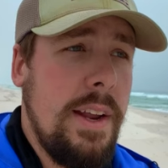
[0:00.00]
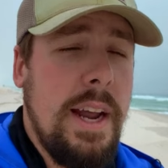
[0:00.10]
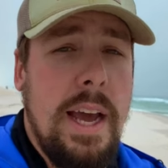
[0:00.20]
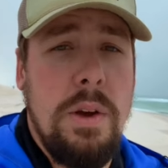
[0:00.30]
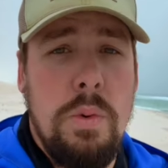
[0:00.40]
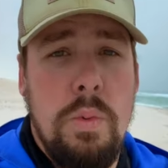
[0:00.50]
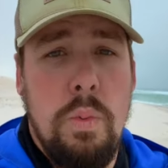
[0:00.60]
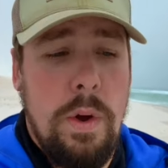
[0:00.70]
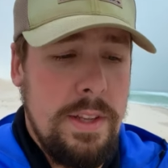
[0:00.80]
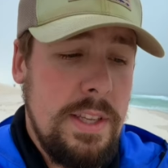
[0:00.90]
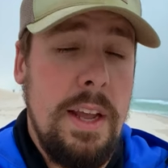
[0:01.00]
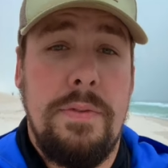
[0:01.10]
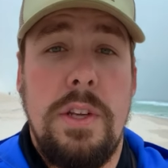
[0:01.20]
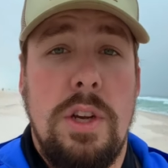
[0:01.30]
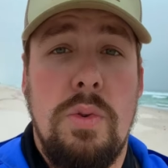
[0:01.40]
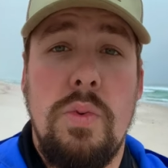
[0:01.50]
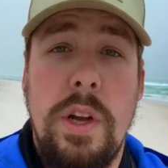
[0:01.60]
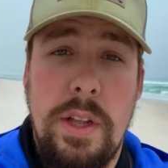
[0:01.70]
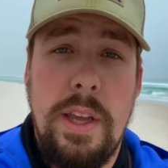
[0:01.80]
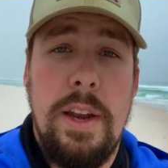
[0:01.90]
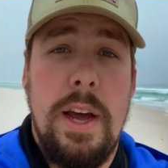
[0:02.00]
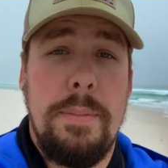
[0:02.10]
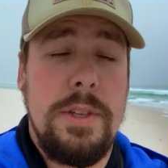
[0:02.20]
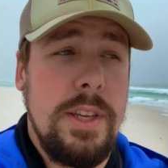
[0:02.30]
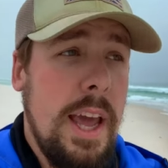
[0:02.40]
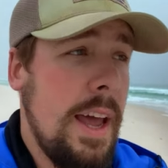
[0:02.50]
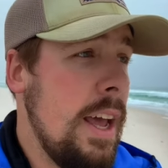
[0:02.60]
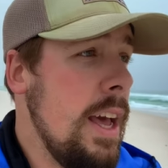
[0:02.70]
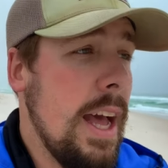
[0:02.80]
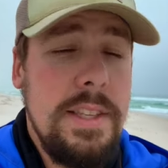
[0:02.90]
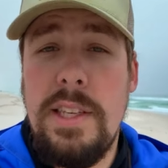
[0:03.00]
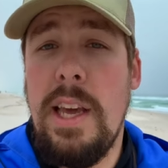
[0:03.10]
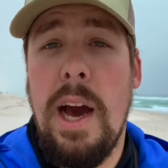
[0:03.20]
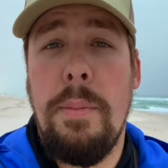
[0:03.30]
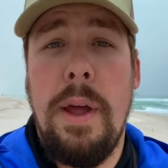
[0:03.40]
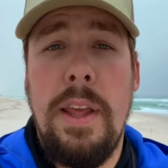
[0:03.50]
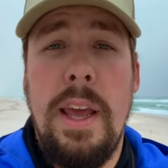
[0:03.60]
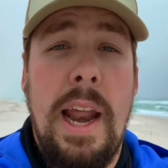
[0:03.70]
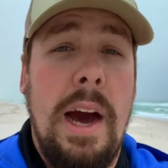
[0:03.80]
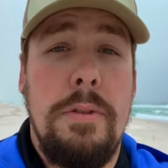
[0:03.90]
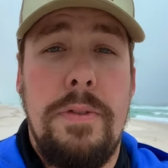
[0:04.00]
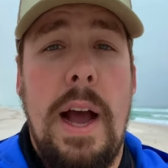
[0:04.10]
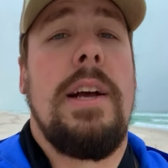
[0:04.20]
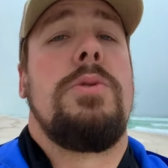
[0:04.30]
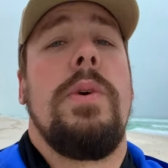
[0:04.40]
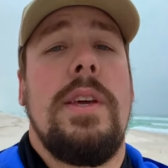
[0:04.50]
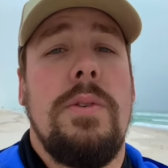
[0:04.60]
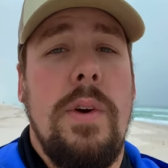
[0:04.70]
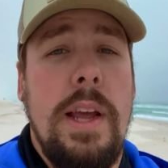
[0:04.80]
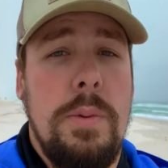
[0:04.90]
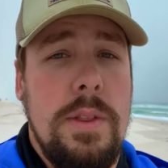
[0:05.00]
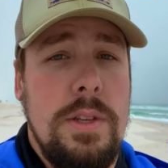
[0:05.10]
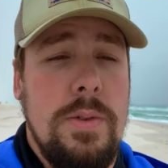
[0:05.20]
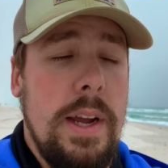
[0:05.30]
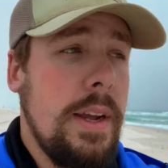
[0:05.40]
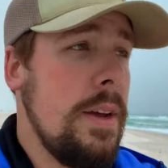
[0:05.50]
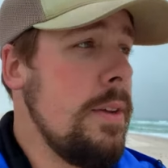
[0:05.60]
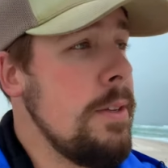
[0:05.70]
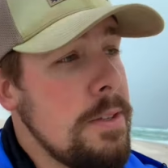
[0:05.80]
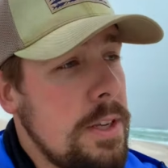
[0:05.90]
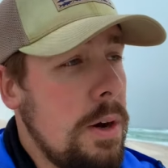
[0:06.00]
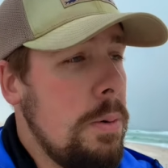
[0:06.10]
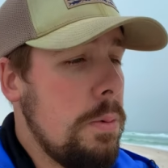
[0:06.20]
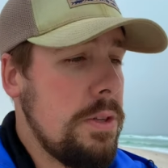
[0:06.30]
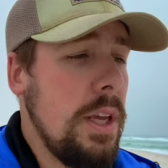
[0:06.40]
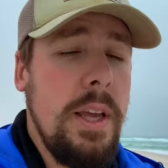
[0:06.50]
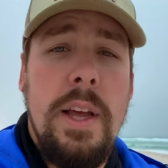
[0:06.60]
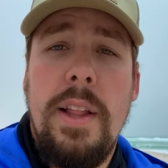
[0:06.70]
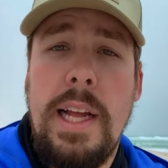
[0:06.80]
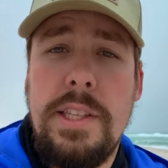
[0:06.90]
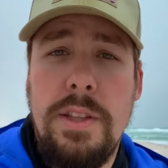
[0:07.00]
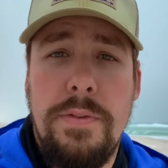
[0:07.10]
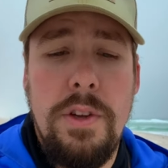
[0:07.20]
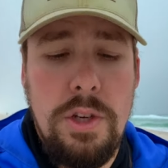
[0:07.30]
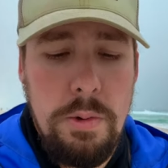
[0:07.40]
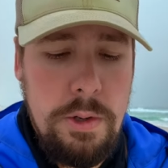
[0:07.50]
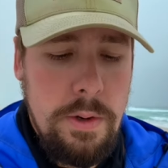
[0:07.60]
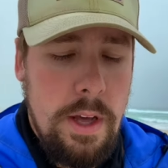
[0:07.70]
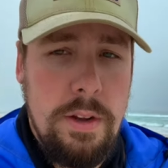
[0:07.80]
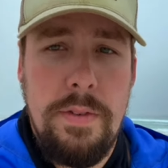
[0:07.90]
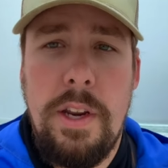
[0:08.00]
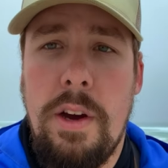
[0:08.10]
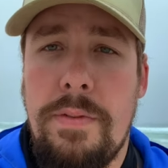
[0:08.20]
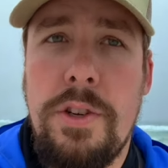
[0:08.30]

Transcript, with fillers: night when the sand fleas are really in numbers again and see how many and how fast we can rake with this rake. So we'll see. That's in the future. We'll do another video for